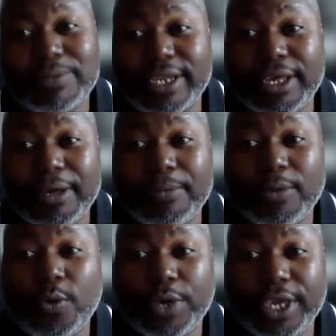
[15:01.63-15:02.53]
me and him,
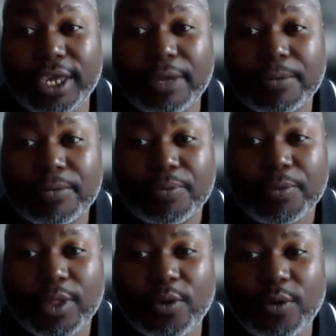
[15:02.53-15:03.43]
we
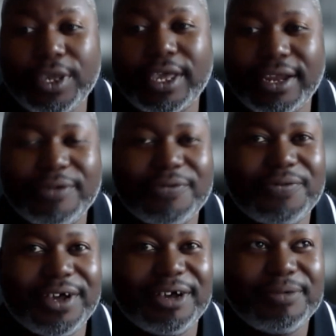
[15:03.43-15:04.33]
kind
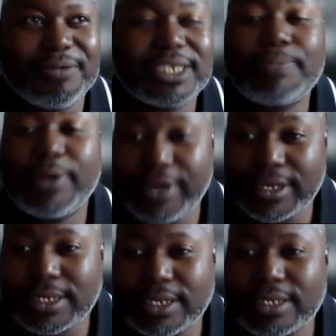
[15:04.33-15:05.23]
of
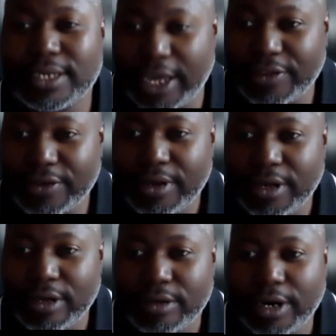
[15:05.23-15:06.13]
experienced it together.
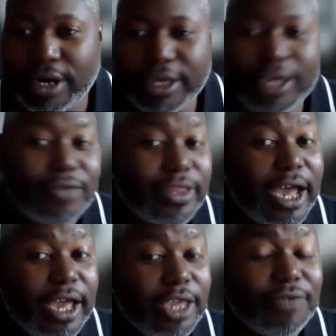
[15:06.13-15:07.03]
Even
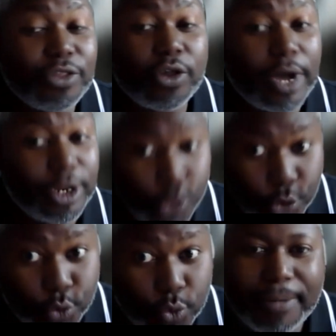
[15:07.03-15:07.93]
though I
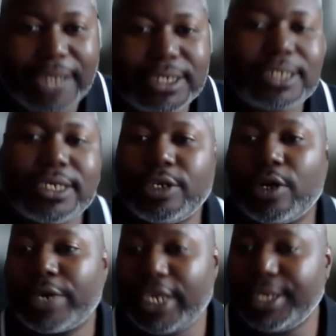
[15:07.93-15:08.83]
knew, I just didn't know
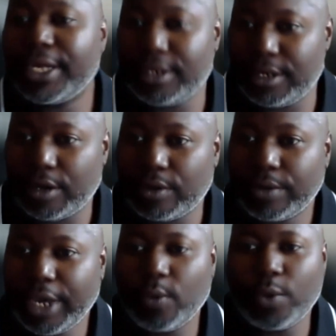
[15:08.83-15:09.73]
he didn't know.
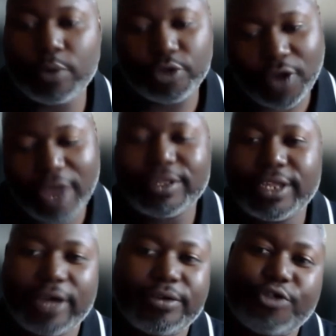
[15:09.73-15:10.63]
And we were traveling
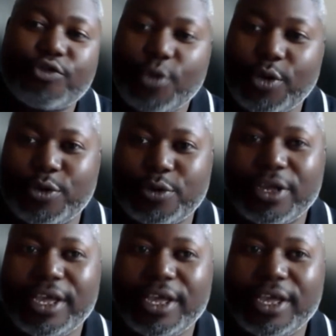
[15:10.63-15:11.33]
down this road,